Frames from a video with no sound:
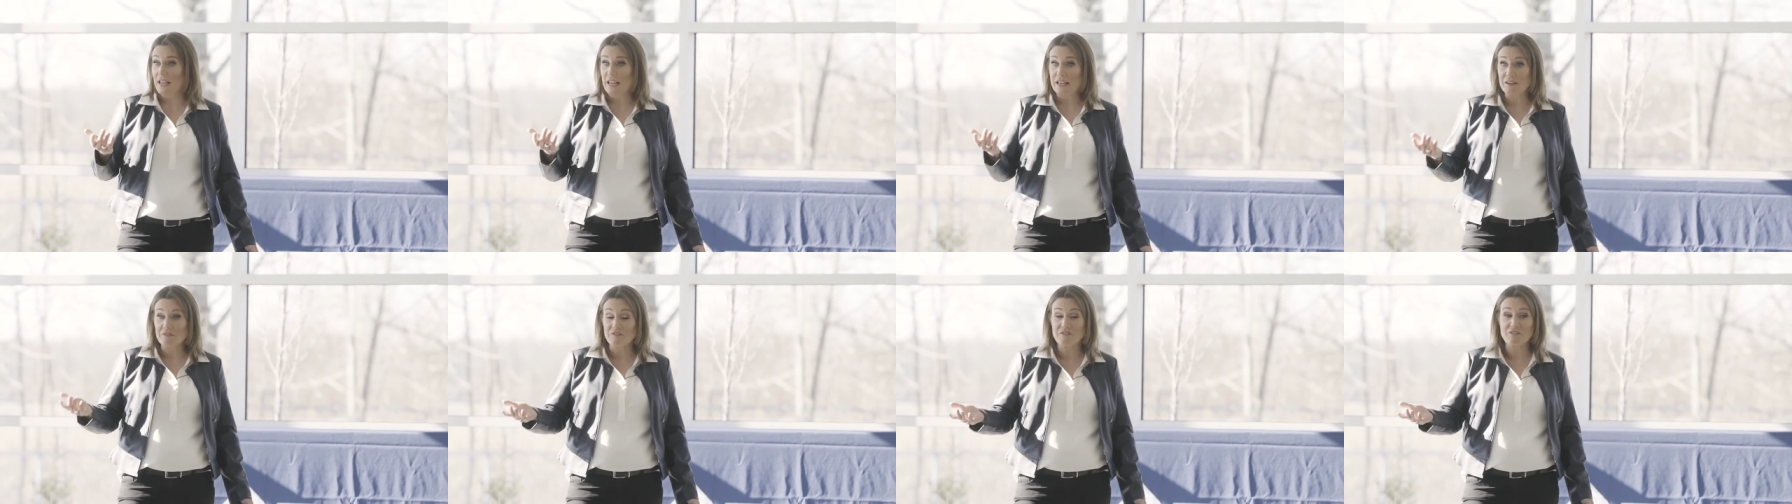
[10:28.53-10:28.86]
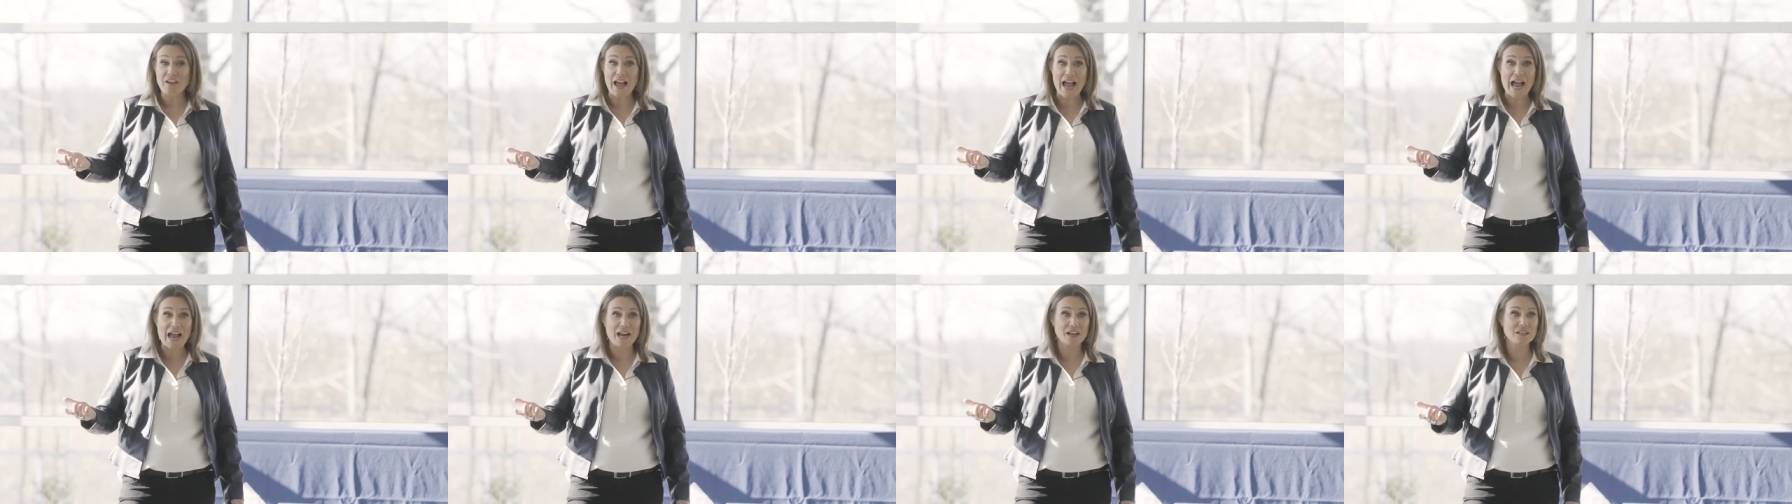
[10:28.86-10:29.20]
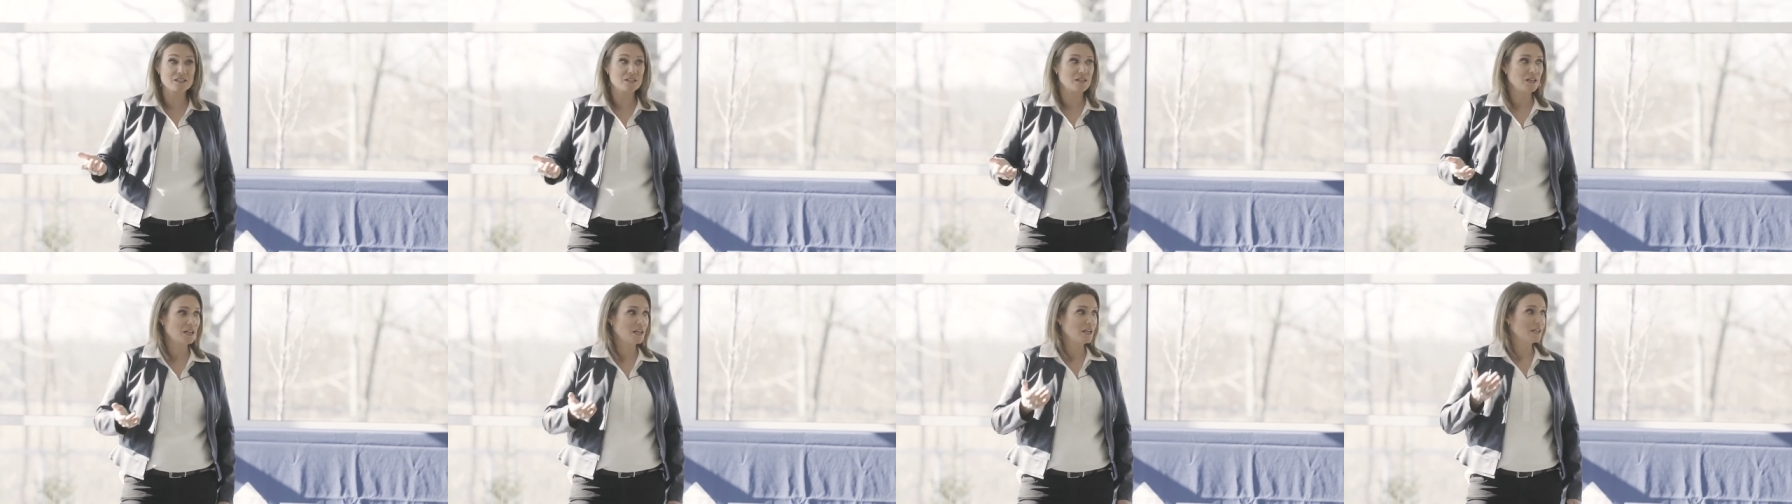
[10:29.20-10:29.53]
In
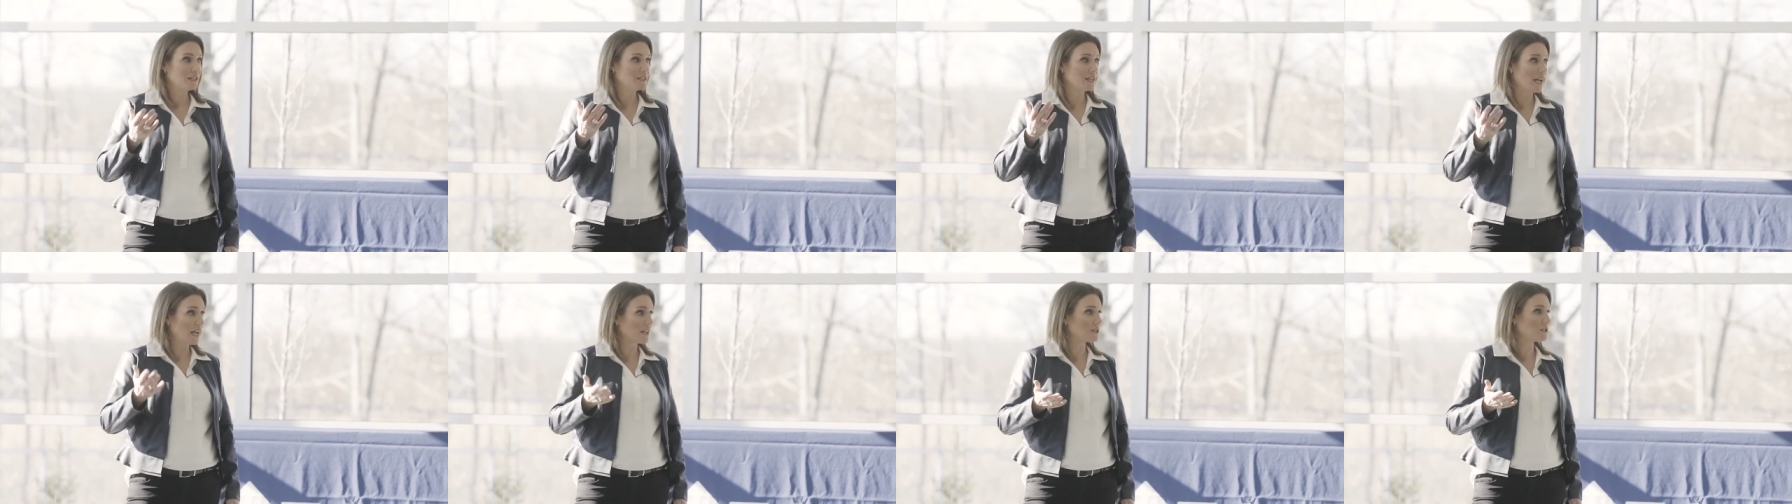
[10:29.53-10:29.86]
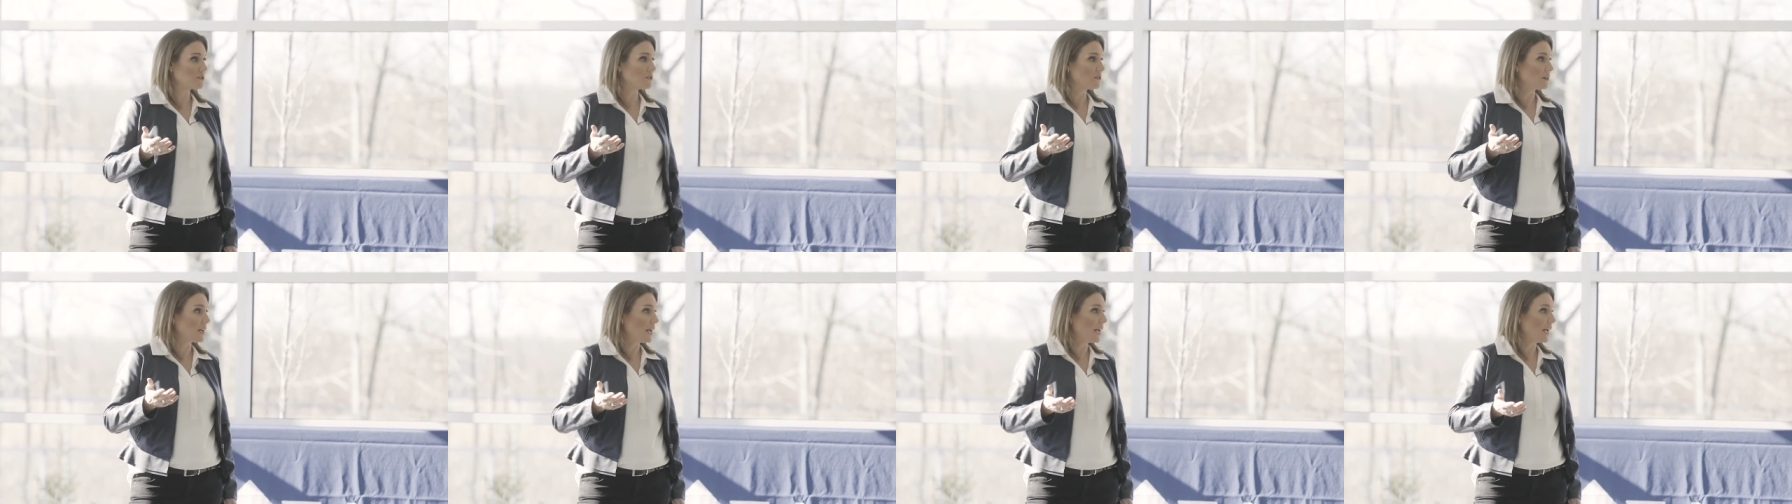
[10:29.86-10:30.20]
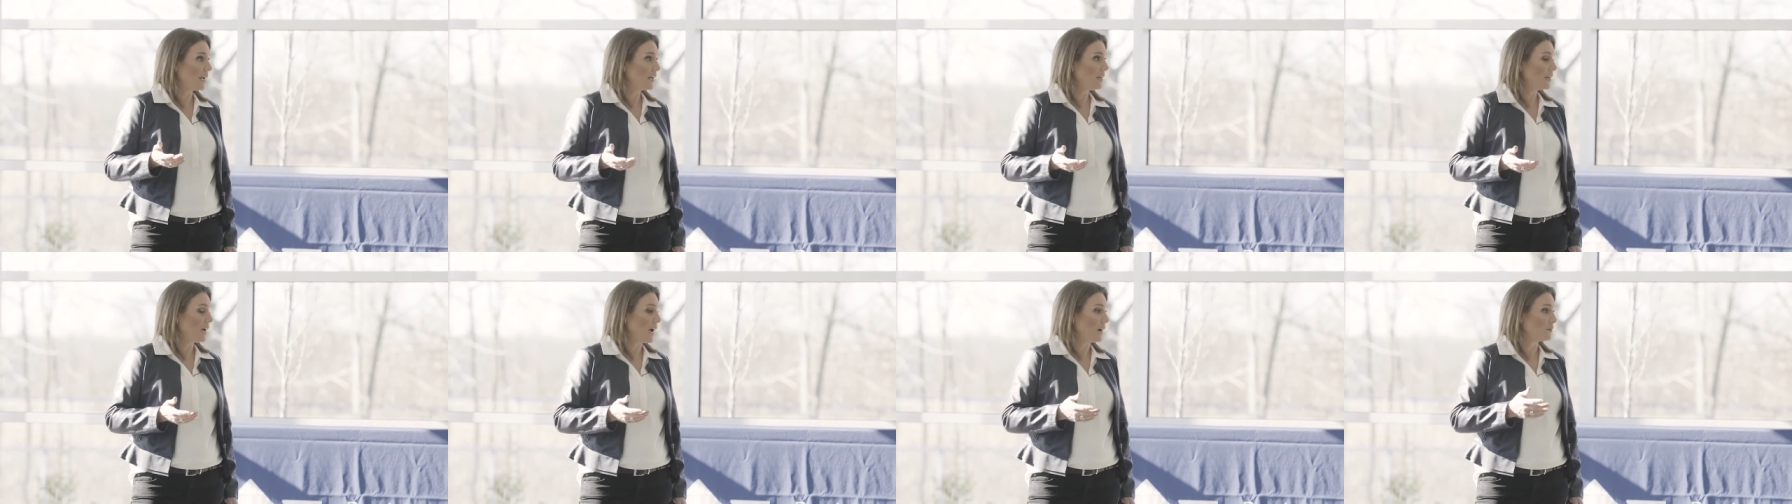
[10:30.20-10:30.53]
fact,
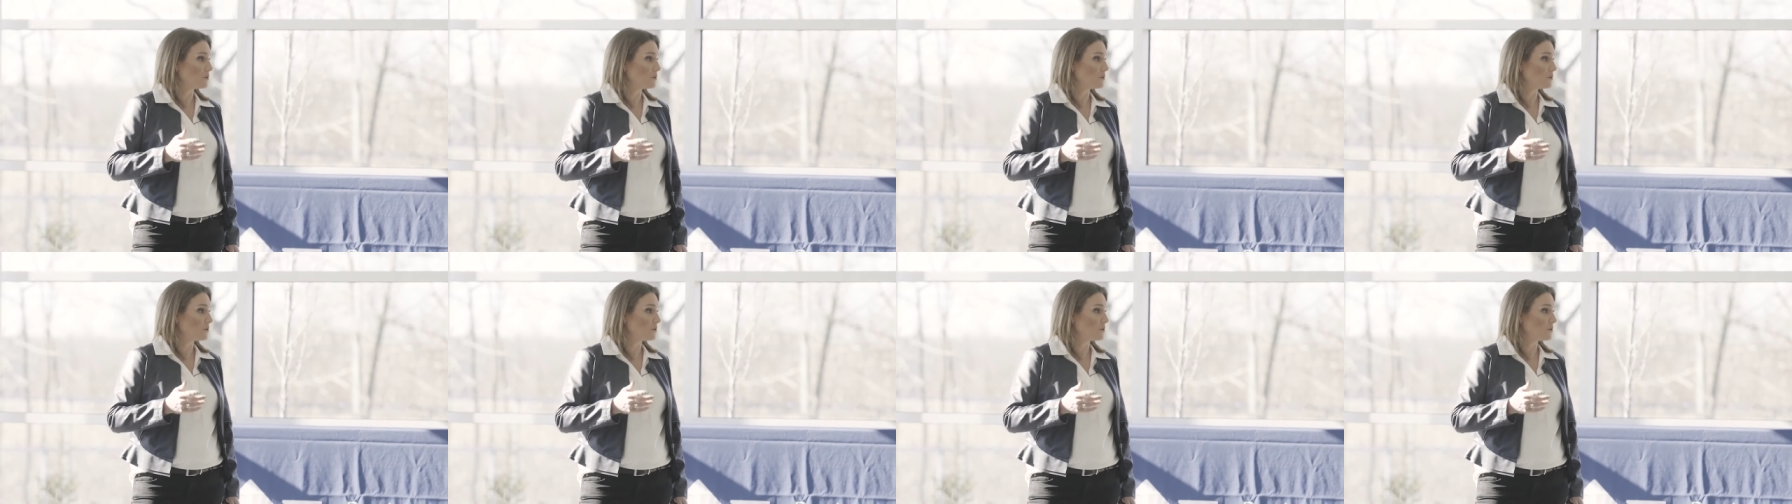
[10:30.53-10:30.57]
yesterday,